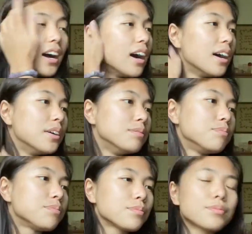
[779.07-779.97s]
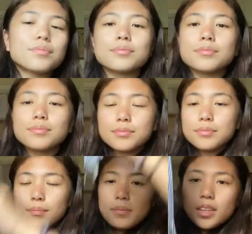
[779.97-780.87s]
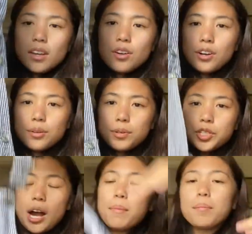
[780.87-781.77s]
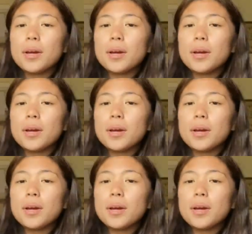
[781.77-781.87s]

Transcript: Her shop, I'm